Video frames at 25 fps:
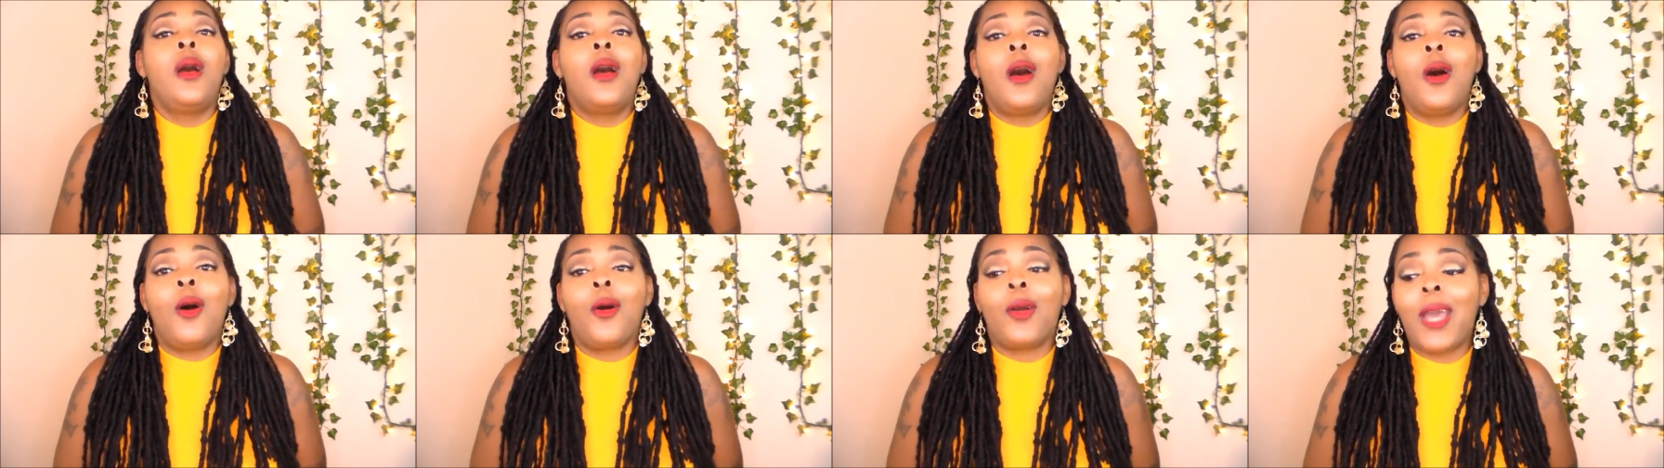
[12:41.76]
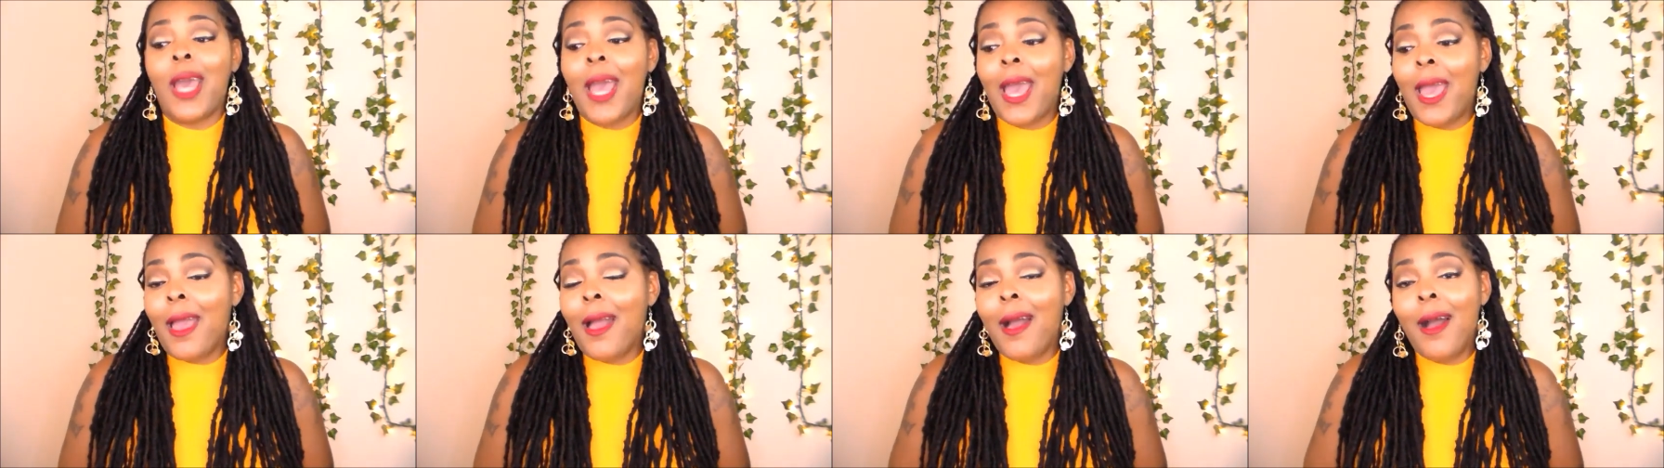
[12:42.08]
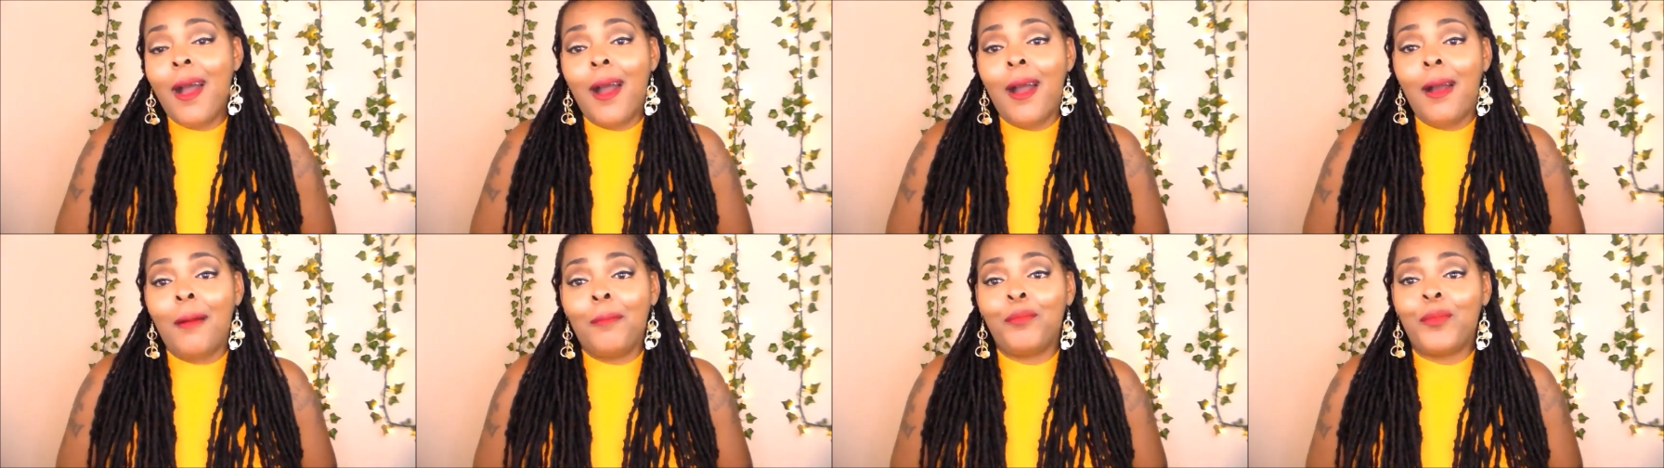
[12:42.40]
Okay,
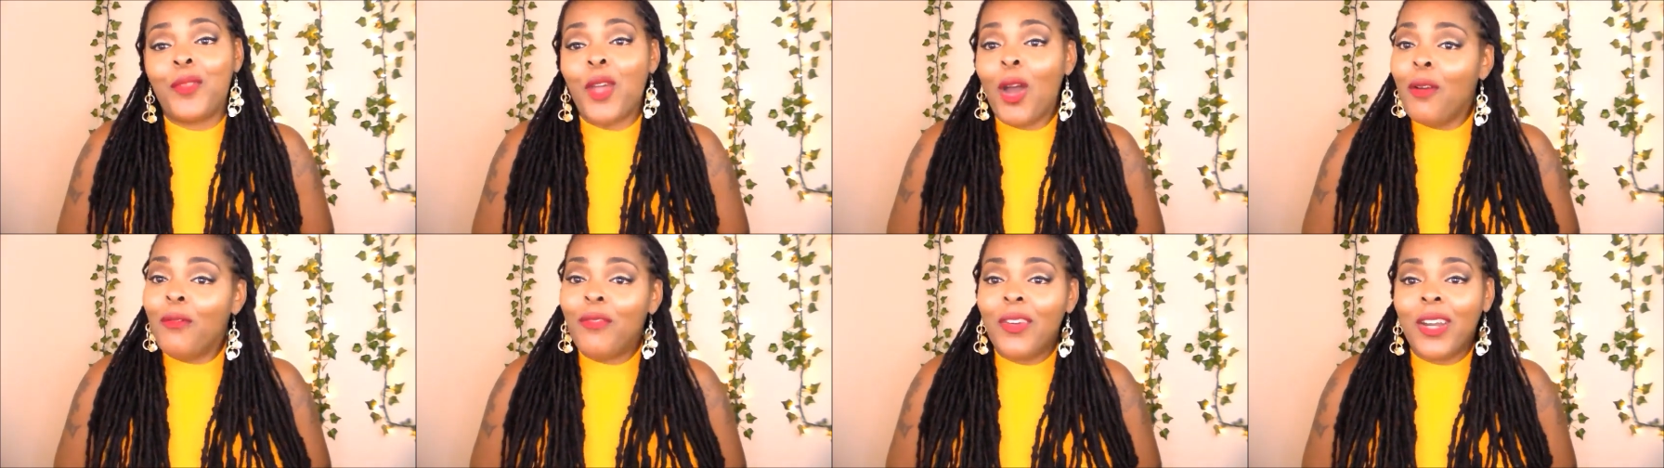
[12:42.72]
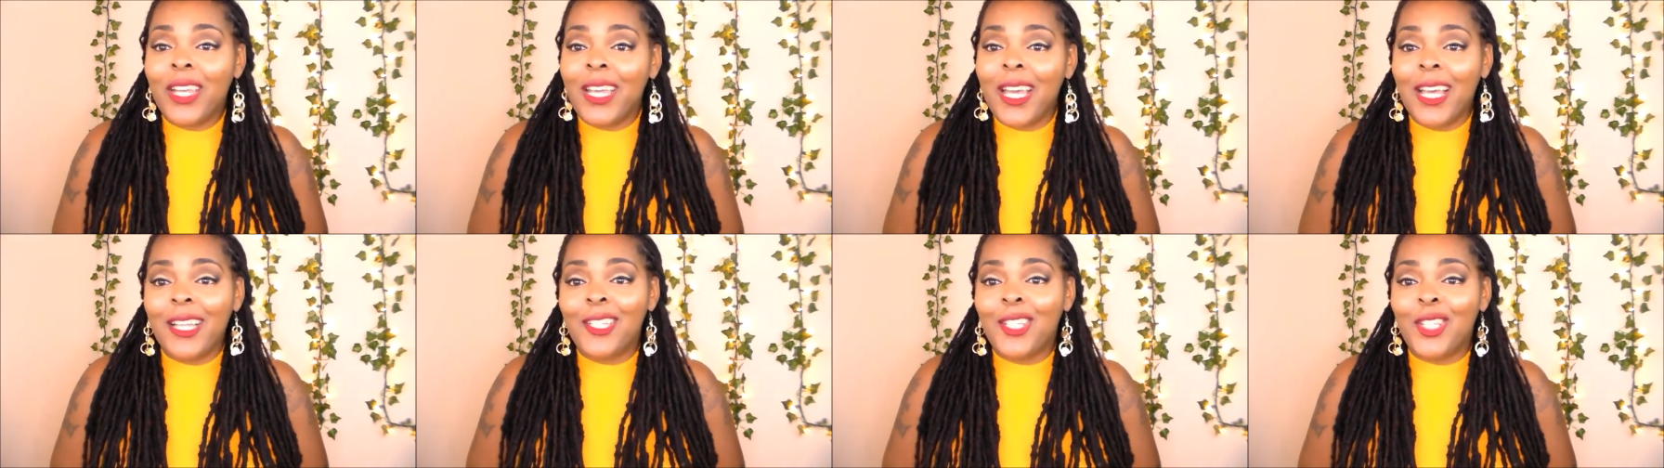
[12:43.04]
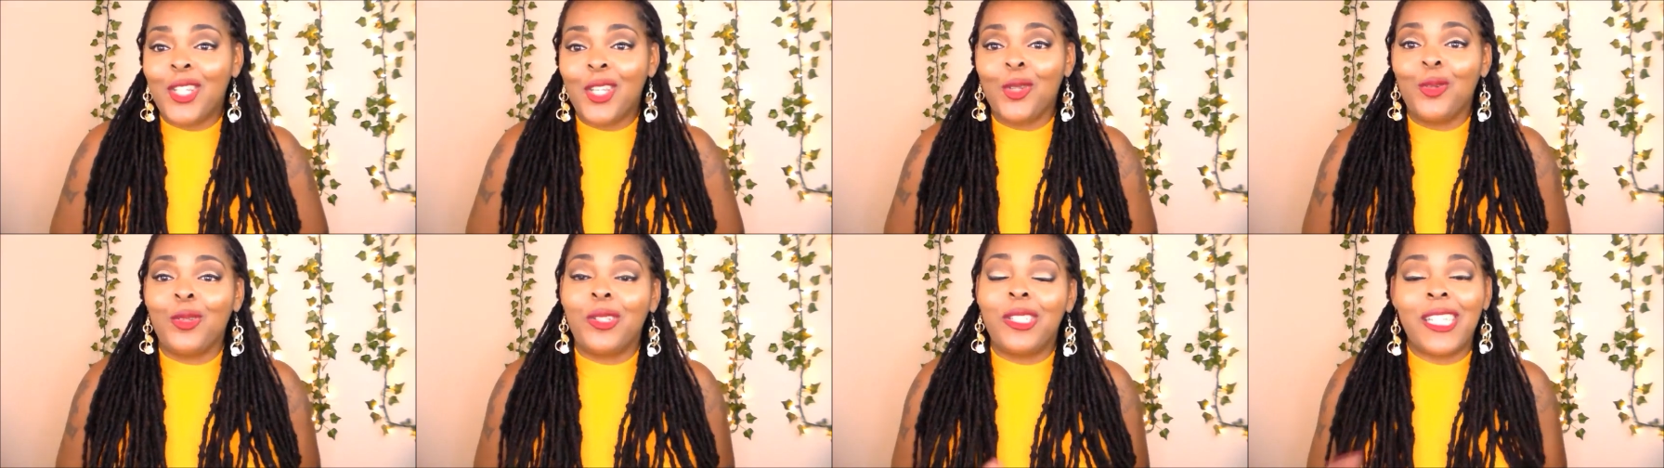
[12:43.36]
don't forget
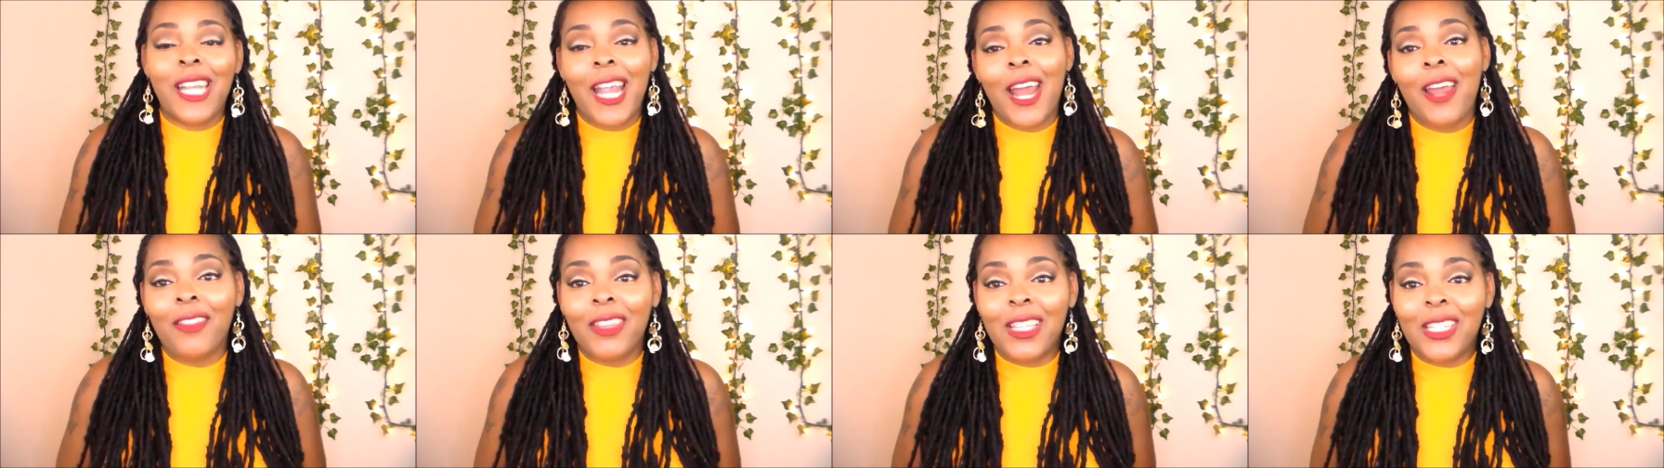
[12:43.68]
to share